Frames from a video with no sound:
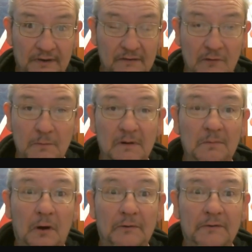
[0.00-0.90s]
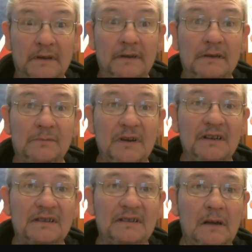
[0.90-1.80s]
Roman pottery, that has been
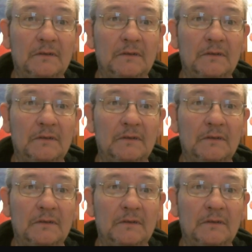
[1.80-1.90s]
discovered.